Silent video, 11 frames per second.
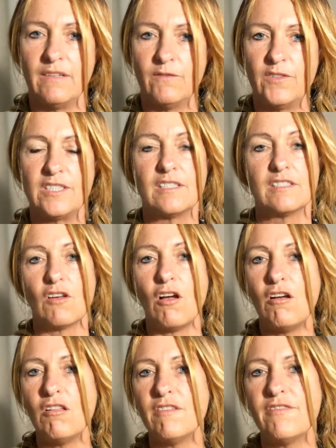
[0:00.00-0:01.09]
All of that will
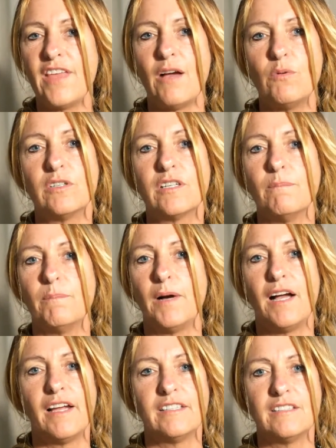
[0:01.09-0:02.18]
combine to make
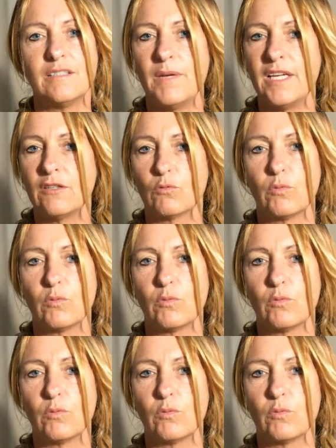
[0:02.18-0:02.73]
a rhythm.